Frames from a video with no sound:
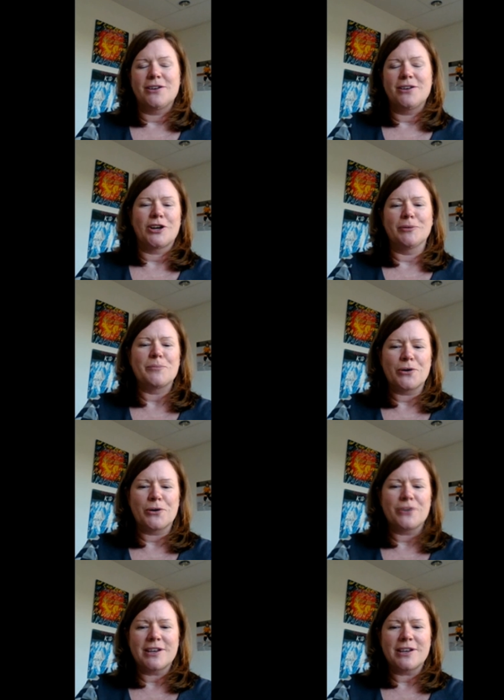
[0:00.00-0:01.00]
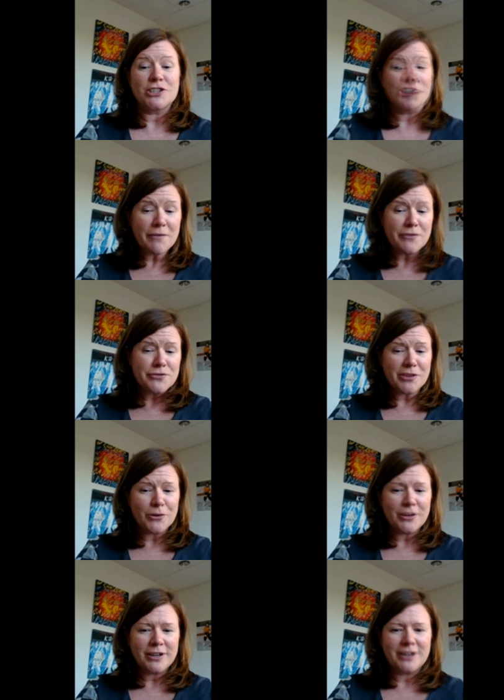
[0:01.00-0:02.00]
incredibly important thing. So I'm halfway through
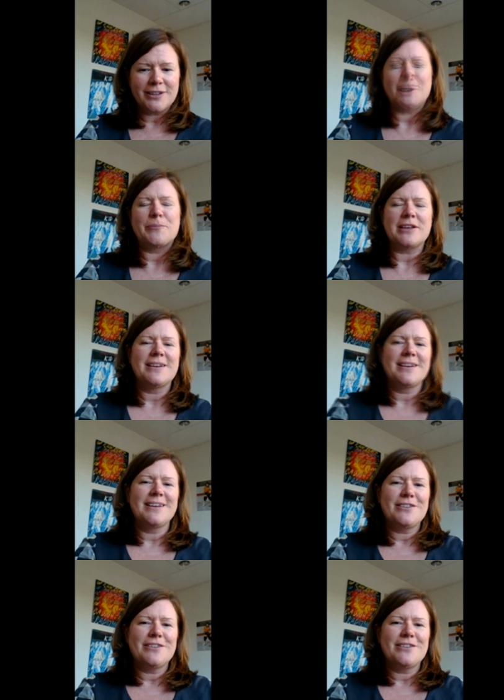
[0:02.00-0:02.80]
the book, and I'll be